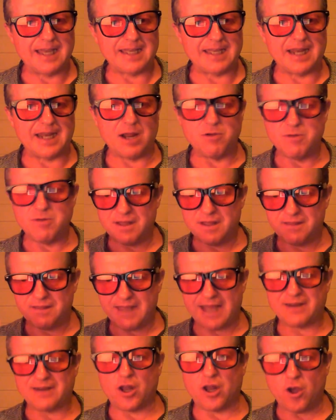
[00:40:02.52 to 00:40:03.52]
You know,
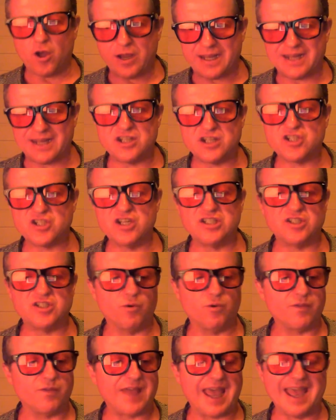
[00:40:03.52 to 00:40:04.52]
the underlying condition is
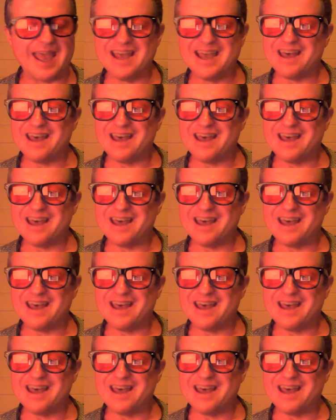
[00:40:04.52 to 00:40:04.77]
still there.